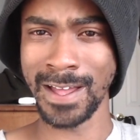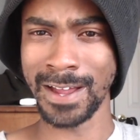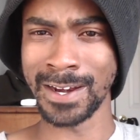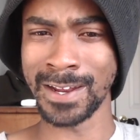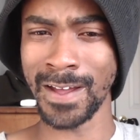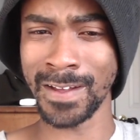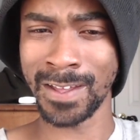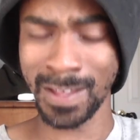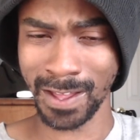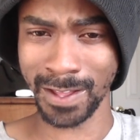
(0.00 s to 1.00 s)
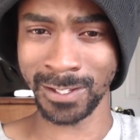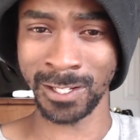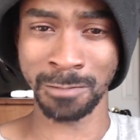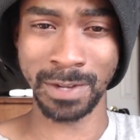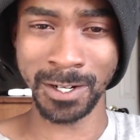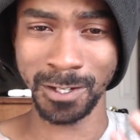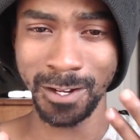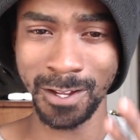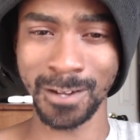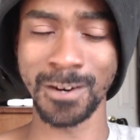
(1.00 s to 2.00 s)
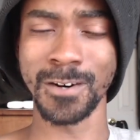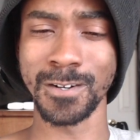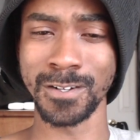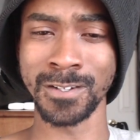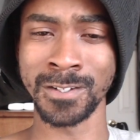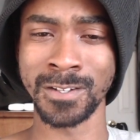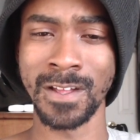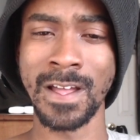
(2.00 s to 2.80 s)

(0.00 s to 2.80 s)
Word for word: that kids, especially girls,